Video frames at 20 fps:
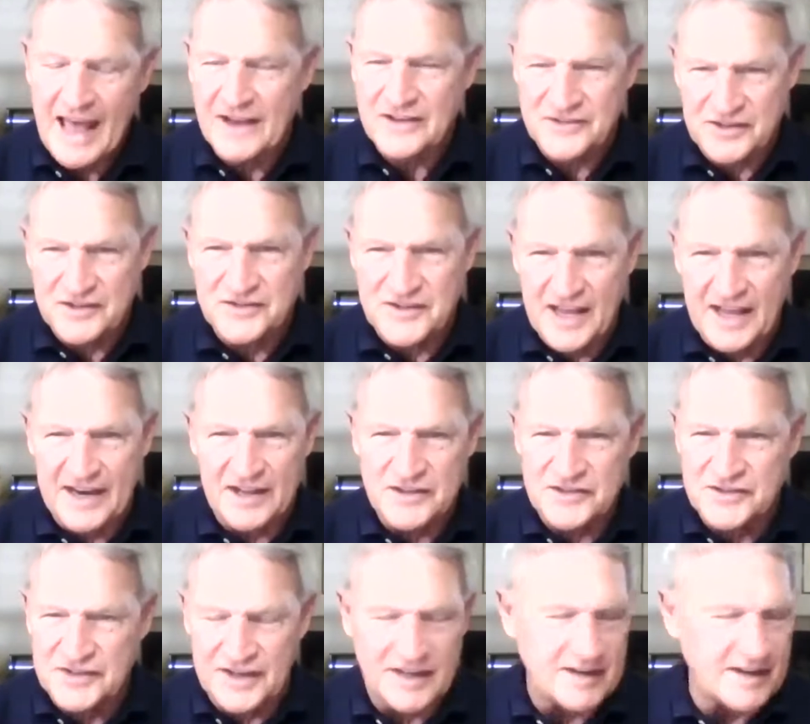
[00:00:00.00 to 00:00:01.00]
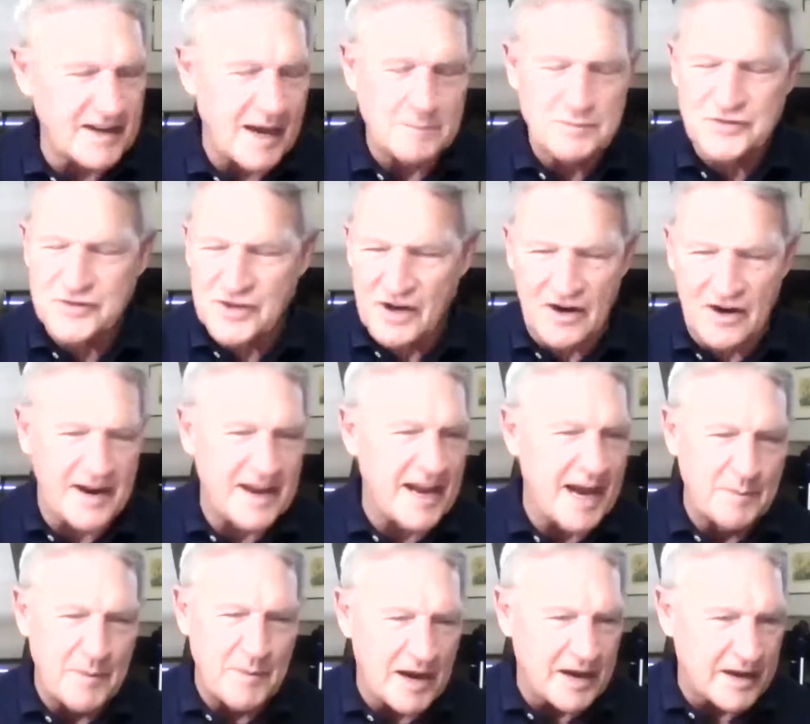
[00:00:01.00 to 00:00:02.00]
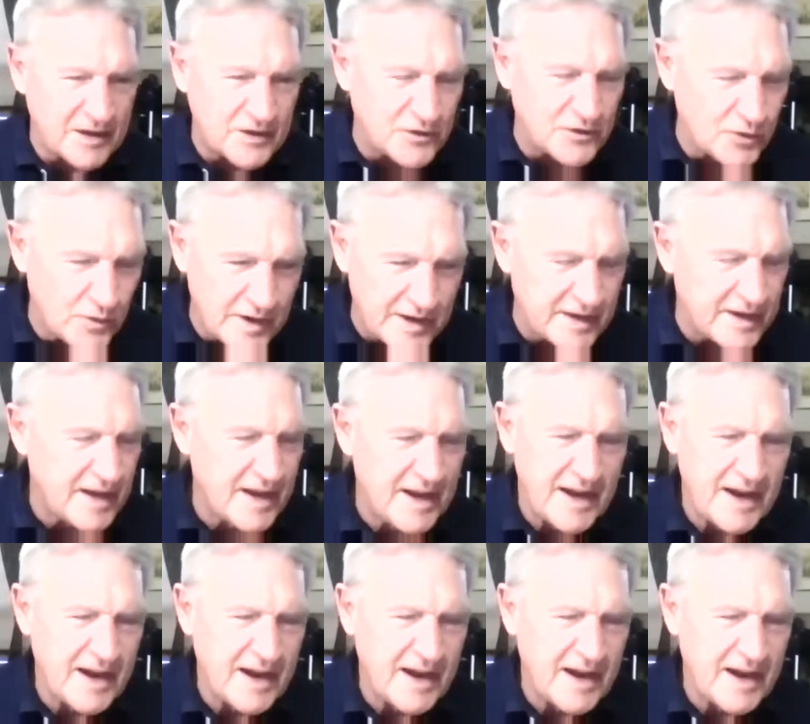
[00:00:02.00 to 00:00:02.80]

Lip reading: since that incident. I'm sorry. I'm not going to do it.